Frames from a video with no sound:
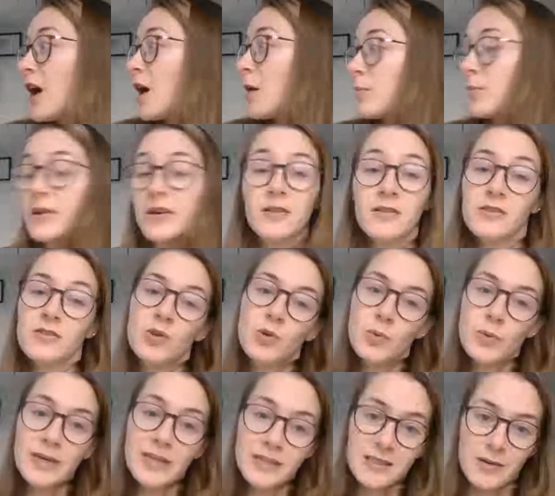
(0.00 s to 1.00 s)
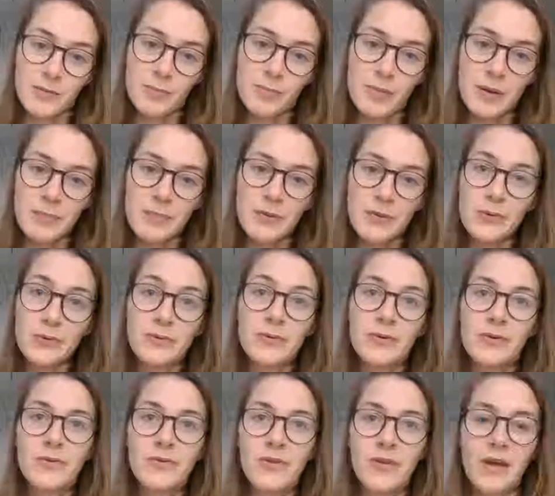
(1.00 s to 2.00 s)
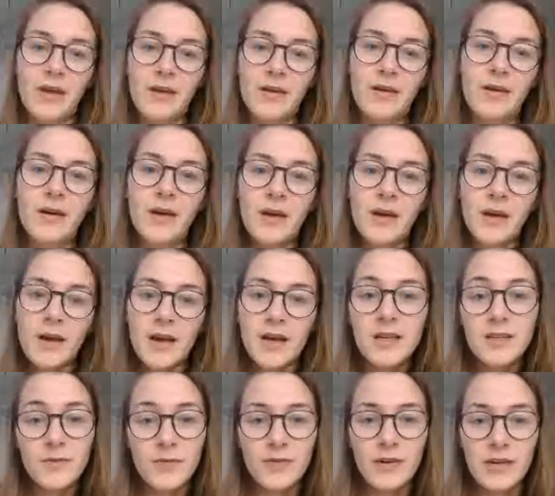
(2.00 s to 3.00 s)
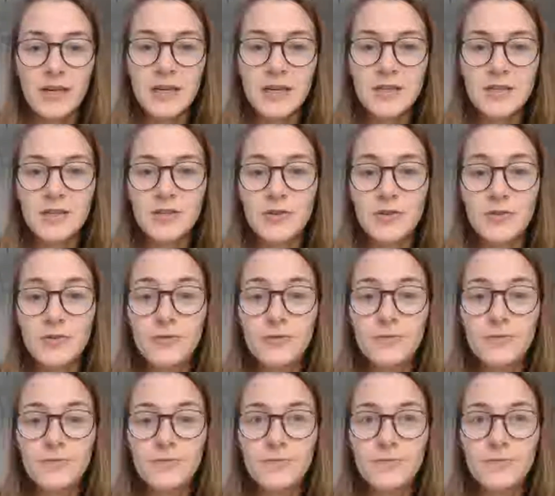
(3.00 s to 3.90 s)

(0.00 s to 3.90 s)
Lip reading: But there are always some people who think it's funny to,